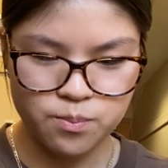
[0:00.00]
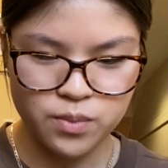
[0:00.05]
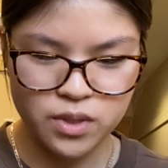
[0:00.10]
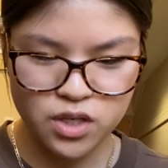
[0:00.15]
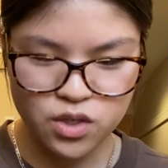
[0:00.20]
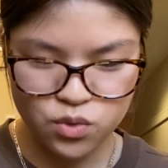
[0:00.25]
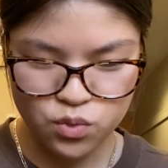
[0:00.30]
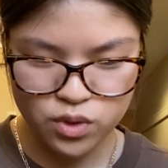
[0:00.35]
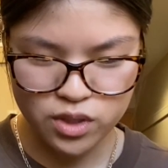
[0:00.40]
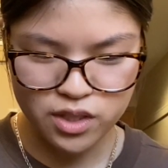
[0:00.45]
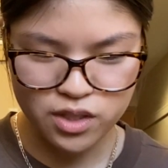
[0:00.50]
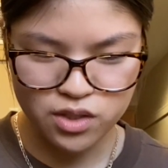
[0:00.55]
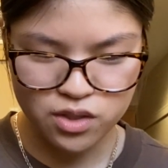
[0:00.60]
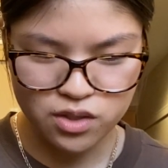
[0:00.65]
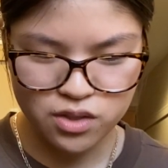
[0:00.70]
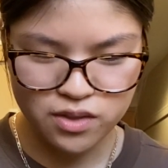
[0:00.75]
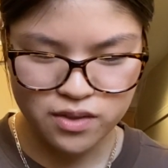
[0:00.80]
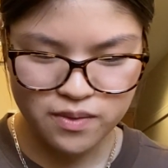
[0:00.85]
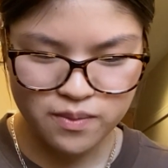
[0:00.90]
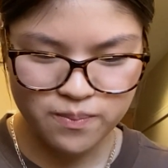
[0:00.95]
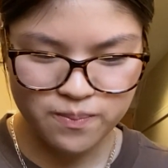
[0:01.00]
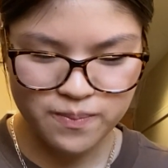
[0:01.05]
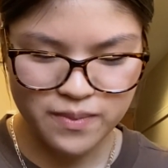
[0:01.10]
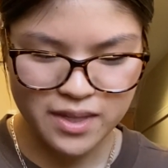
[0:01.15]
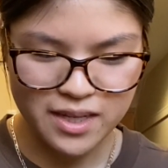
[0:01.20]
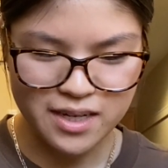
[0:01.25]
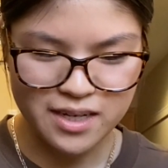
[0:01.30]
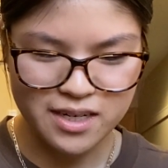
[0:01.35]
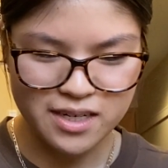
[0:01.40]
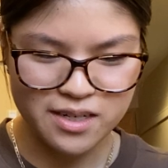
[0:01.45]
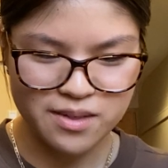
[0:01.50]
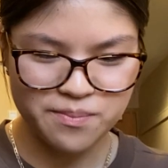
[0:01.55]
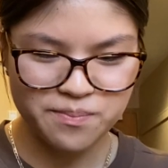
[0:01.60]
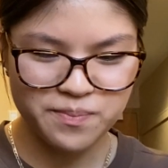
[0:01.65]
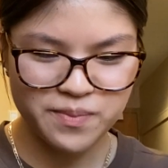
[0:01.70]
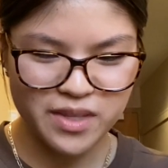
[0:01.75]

be real um,